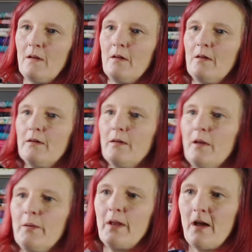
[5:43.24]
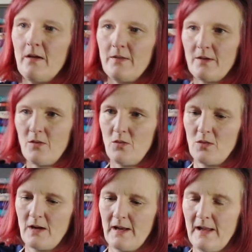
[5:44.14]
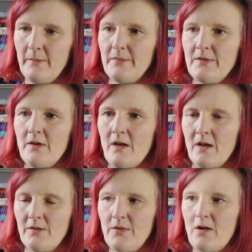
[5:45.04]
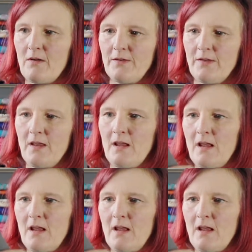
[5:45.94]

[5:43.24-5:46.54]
So there we go, they're all clipped. As far as the